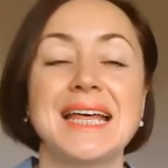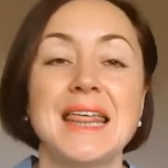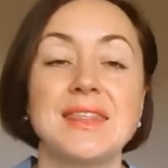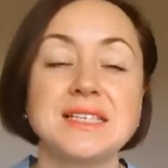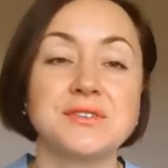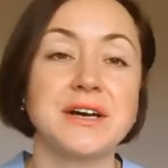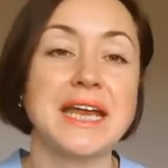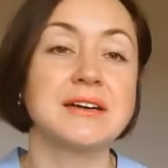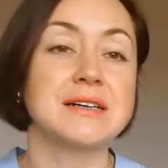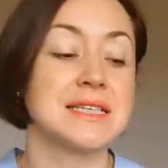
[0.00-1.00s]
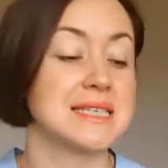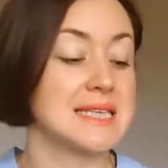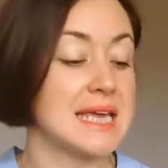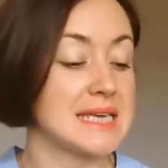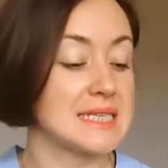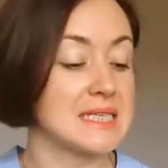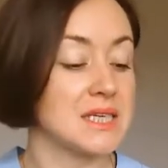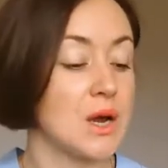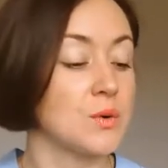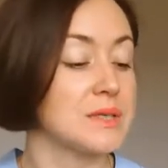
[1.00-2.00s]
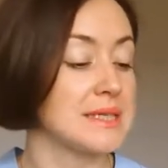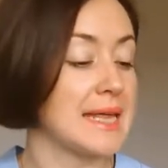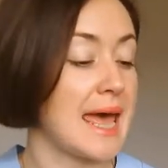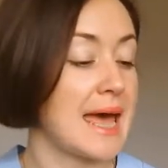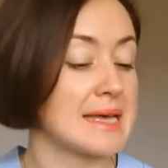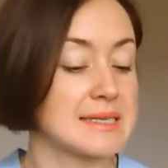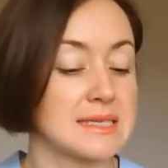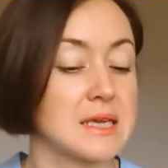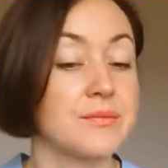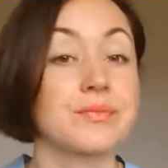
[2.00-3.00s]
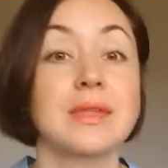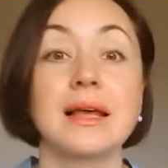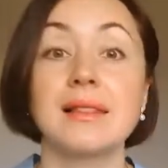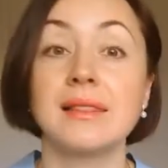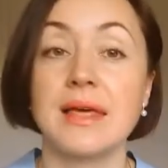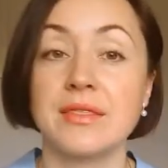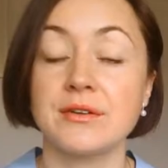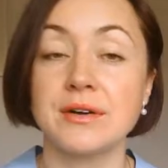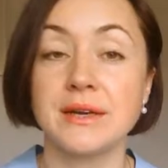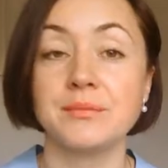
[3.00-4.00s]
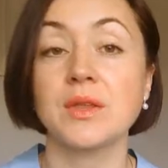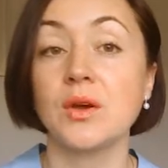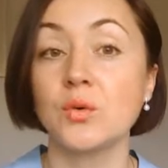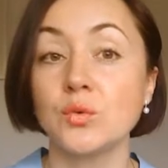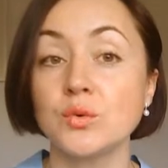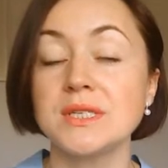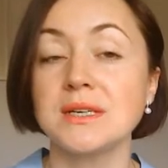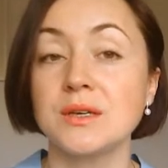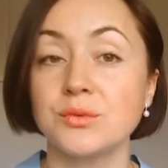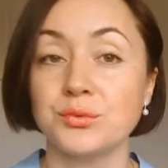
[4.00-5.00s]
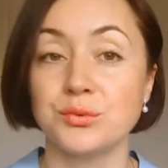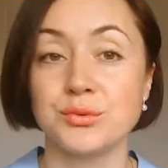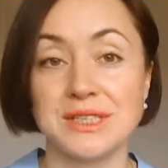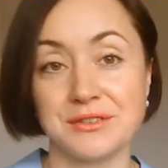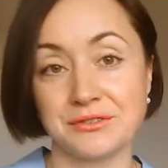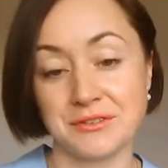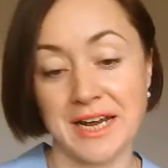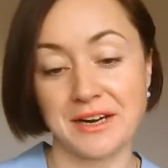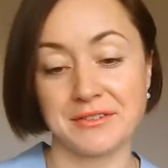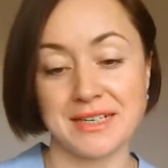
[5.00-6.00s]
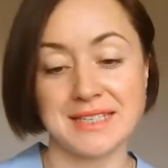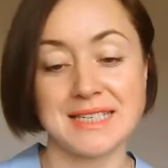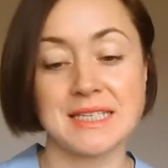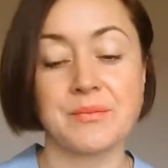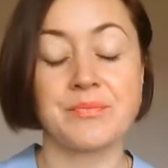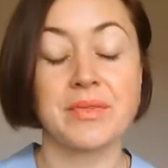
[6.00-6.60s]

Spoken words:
This fragrance is noted as leathery, oudy, woody fragrance.